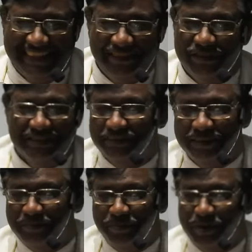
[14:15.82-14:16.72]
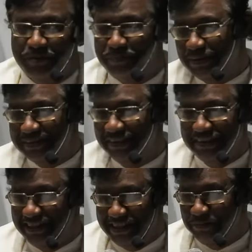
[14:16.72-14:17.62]
He was an important person
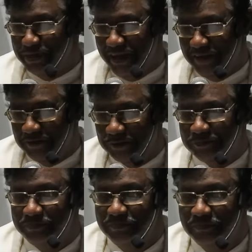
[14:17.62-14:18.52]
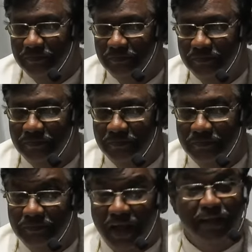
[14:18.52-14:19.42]
in DMK.
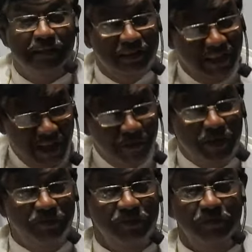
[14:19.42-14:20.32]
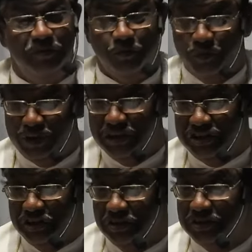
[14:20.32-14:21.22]
And they were with the
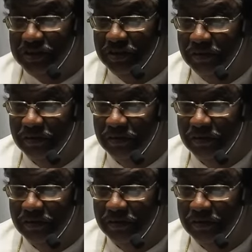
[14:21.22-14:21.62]
church.